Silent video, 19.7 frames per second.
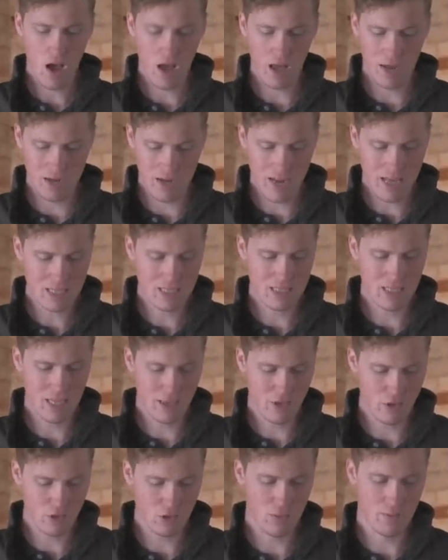unless their
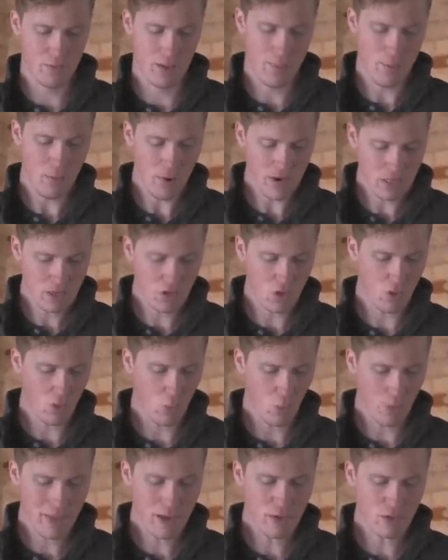use would be impractical,
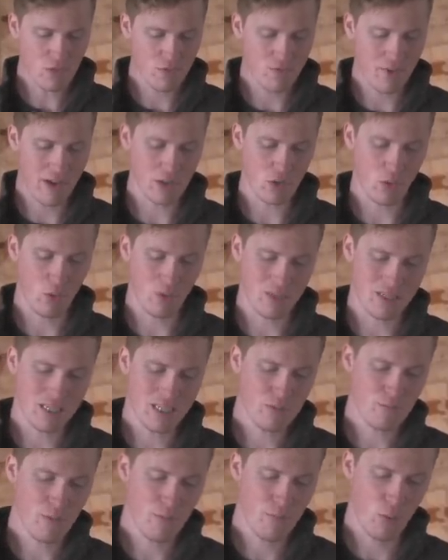without effect, or
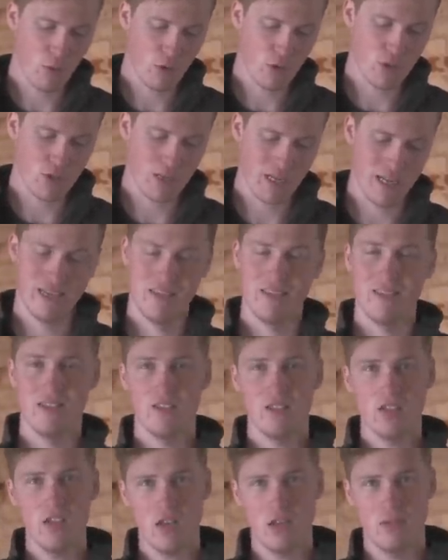disproportionate in the
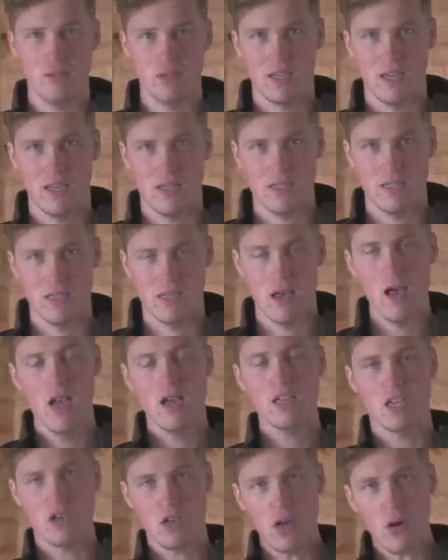circumstances.
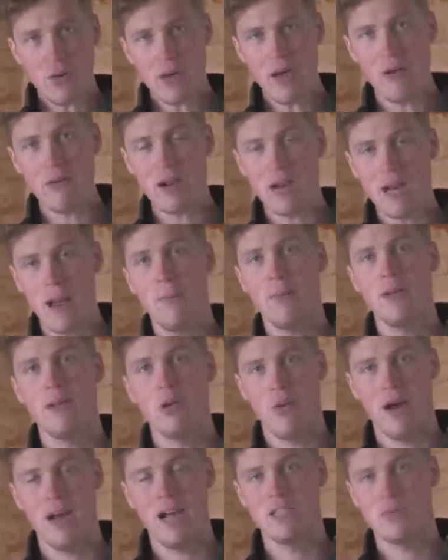So going out and clapping
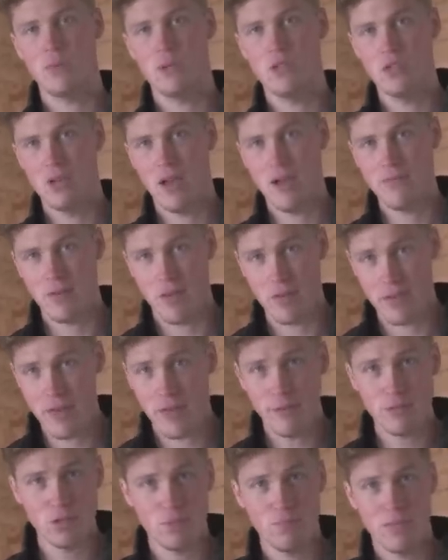your hands because you have
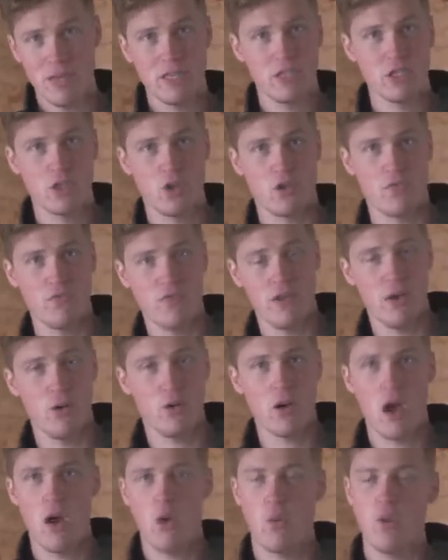1,000 pigeons on a
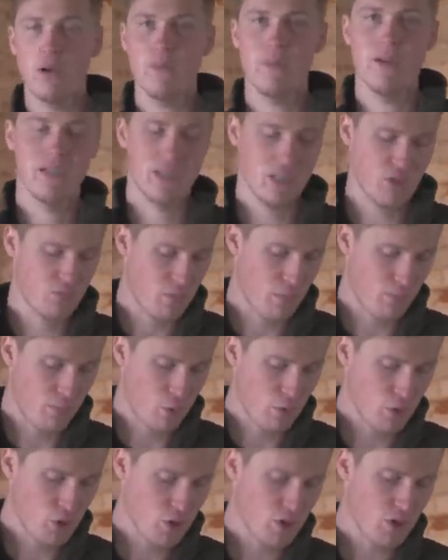field would be
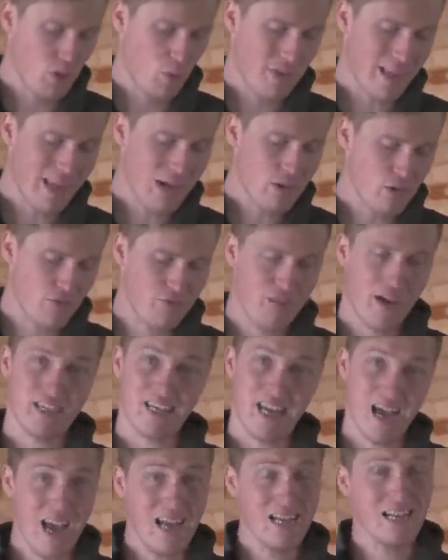disproportionate, without
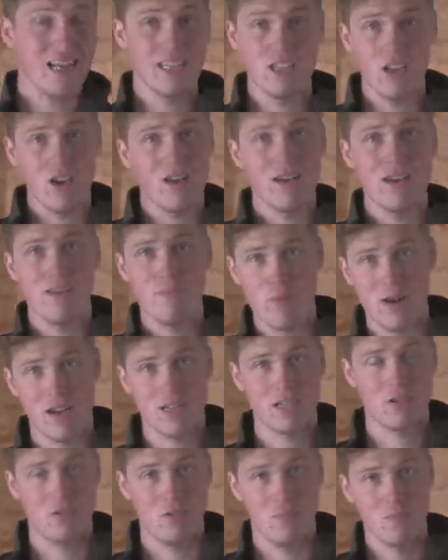effect, and entirely
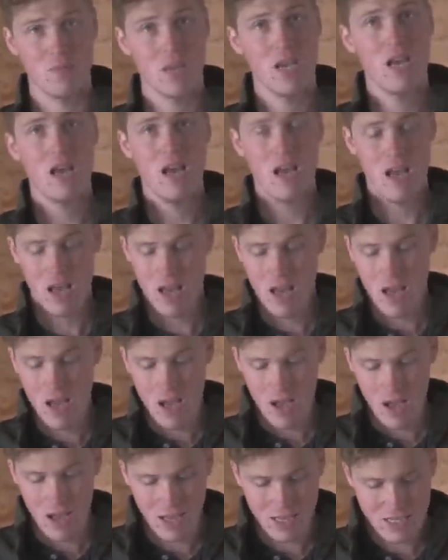impractical.
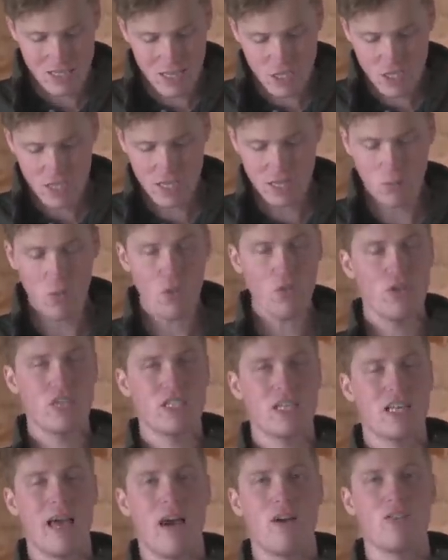Essentially, what
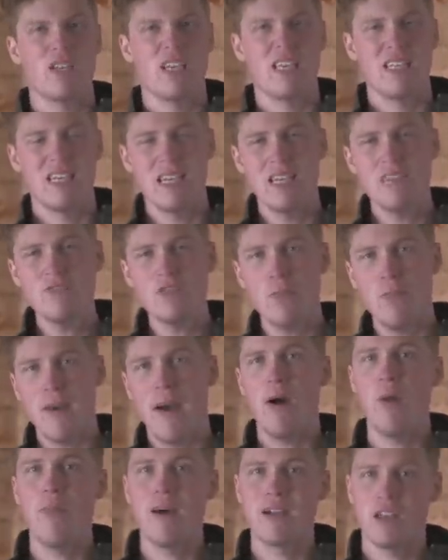this allows is it gives the
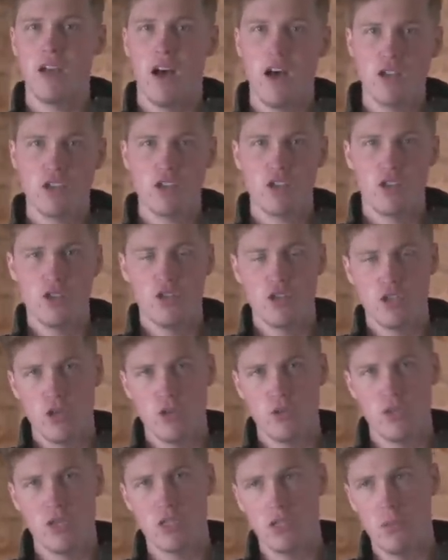power back to us, the
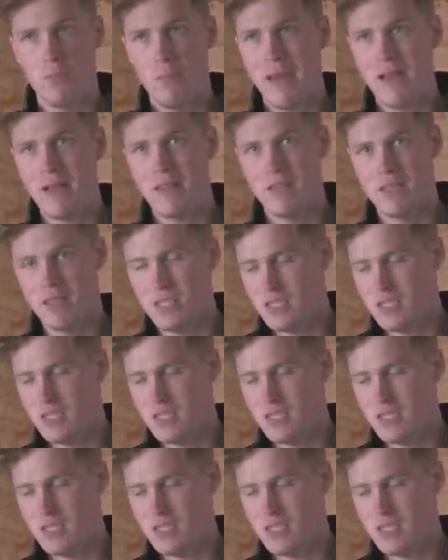shooter, to make the